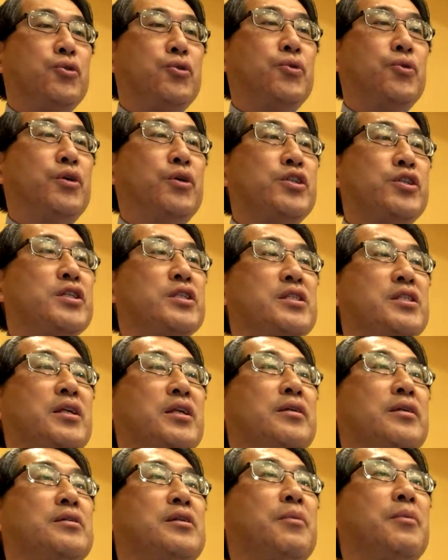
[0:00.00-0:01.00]
which is the
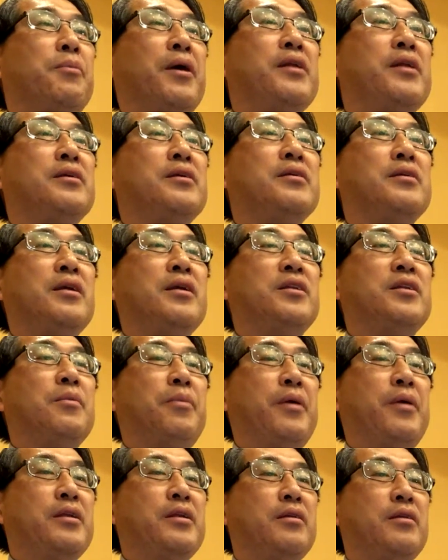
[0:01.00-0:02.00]

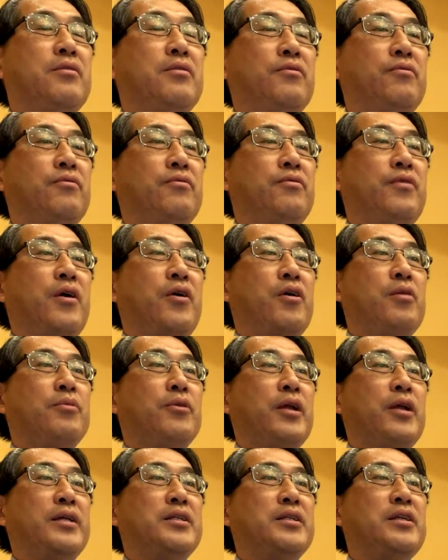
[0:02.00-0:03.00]
dependent-independent variable
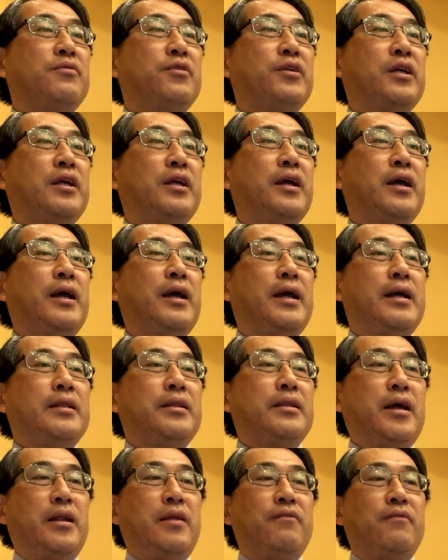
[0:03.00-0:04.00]
activity that
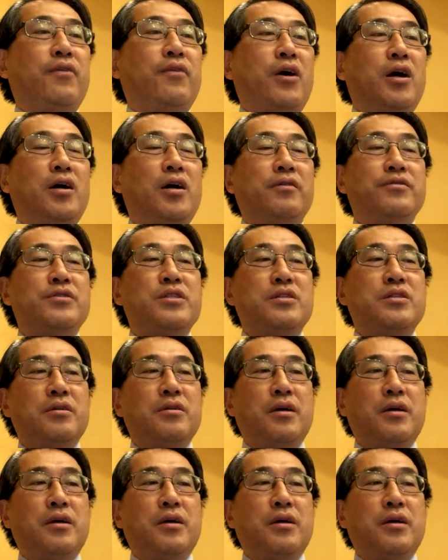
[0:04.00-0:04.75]
involves